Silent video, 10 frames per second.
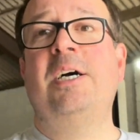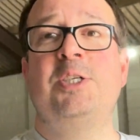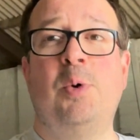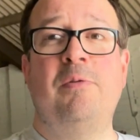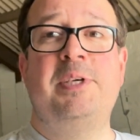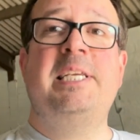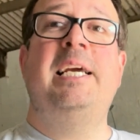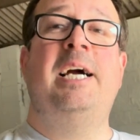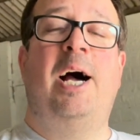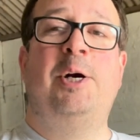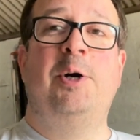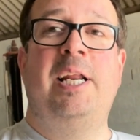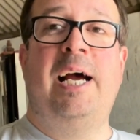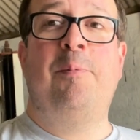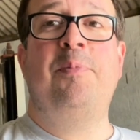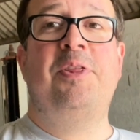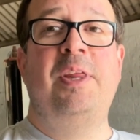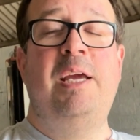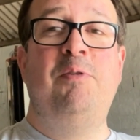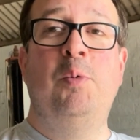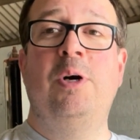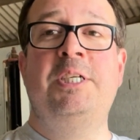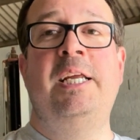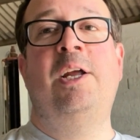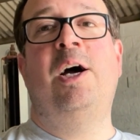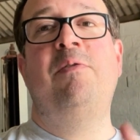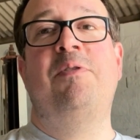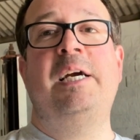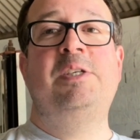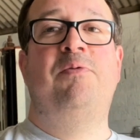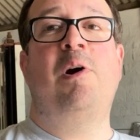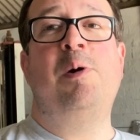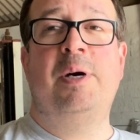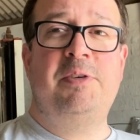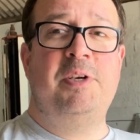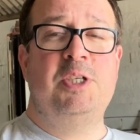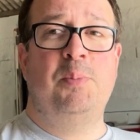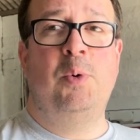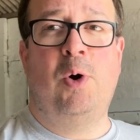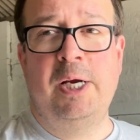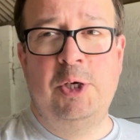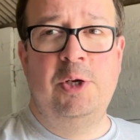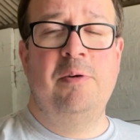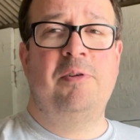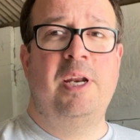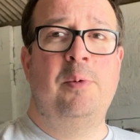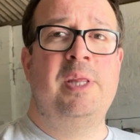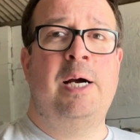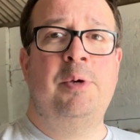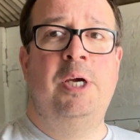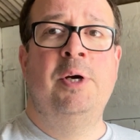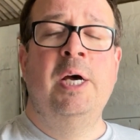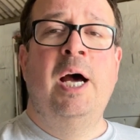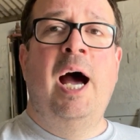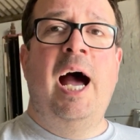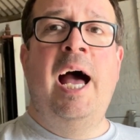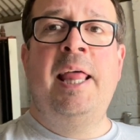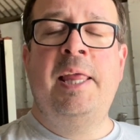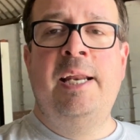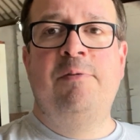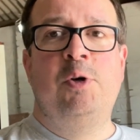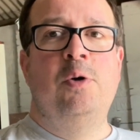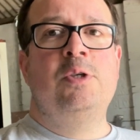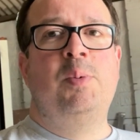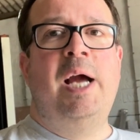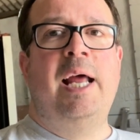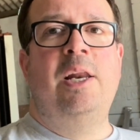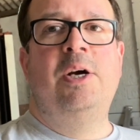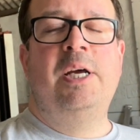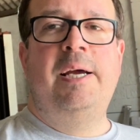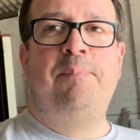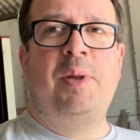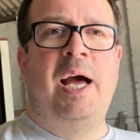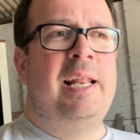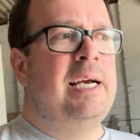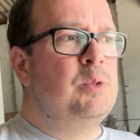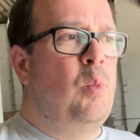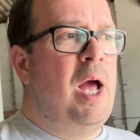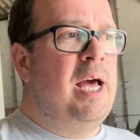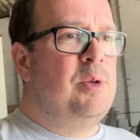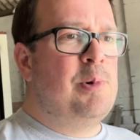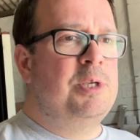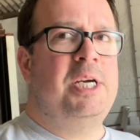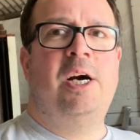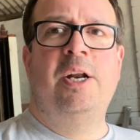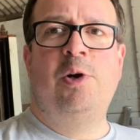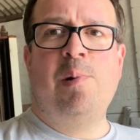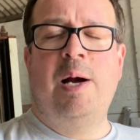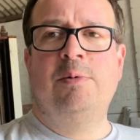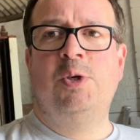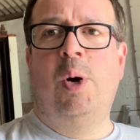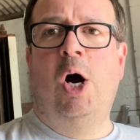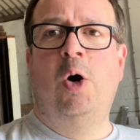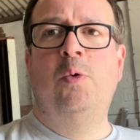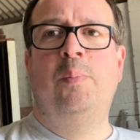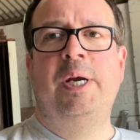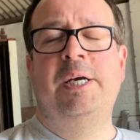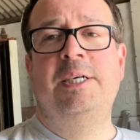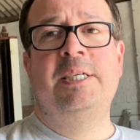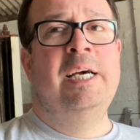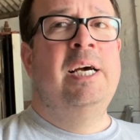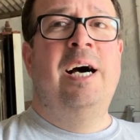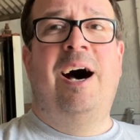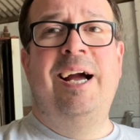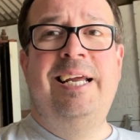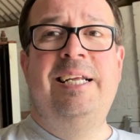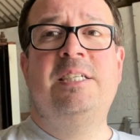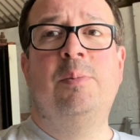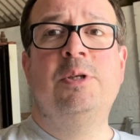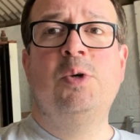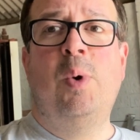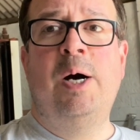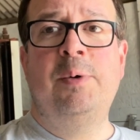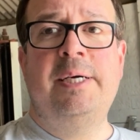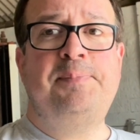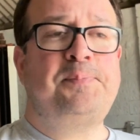so obviously I got it out. If you watched it live, thanks very much for your support. I couldn't have done it without you. And then, of course, we had a look at it, and that's where the project kind of ground to a halt, because I needed someone to weld it,